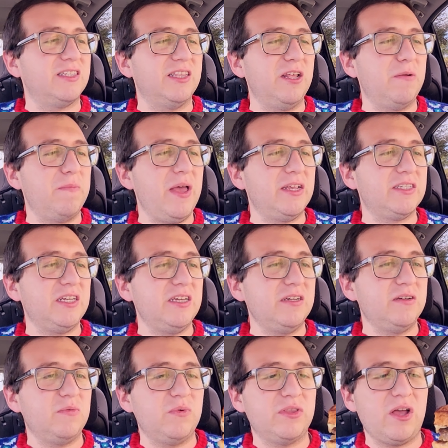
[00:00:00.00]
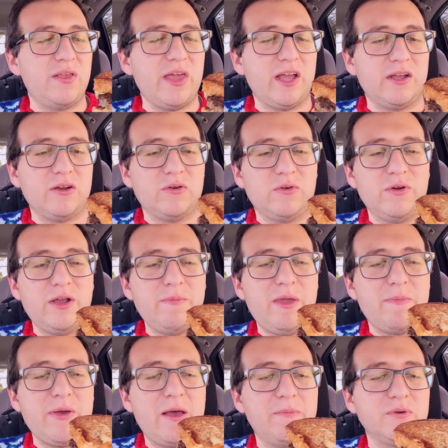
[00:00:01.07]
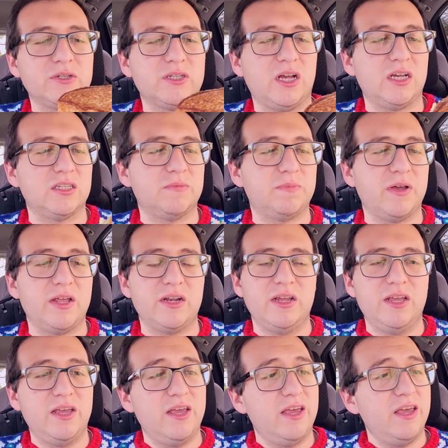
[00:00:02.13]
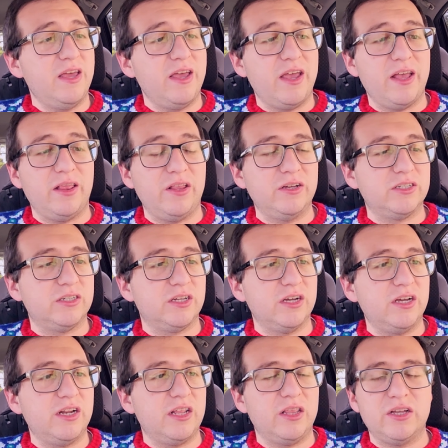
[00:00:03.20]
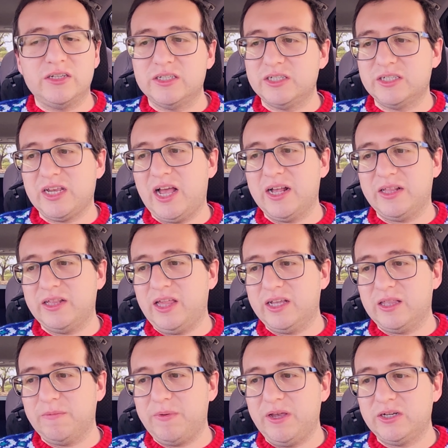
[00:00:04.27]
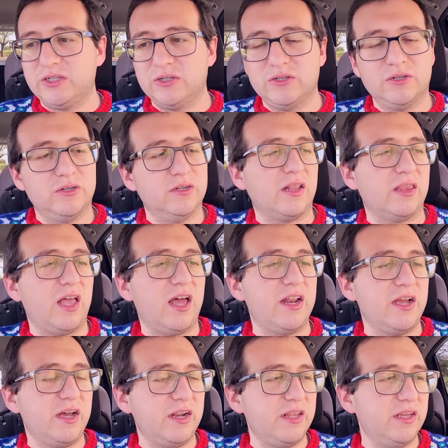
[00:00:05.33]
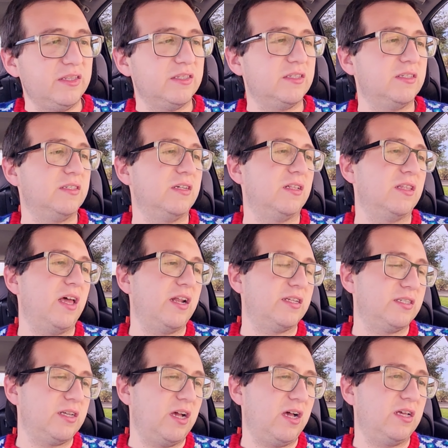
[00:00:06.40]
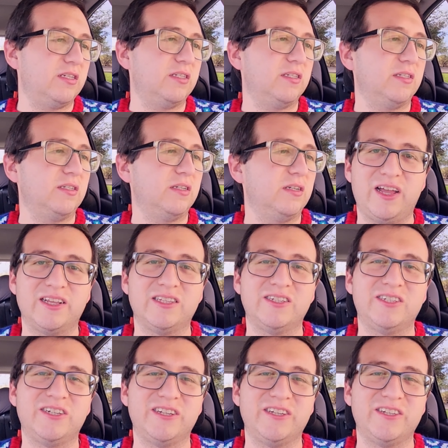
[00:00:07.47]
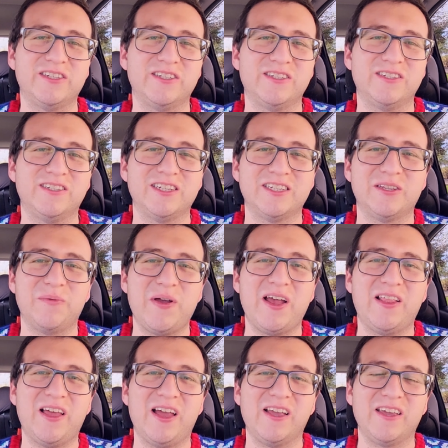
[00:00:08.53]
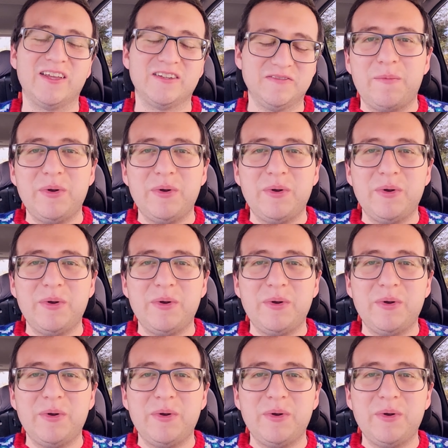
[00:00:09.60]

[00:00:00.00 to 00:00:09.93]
It's a little messy with all that creamy pepper sauce, but it looks good. It looks exactly like the picture. Got a lot of onions, a lot of sauce, Lots of cheese, just the way I like it.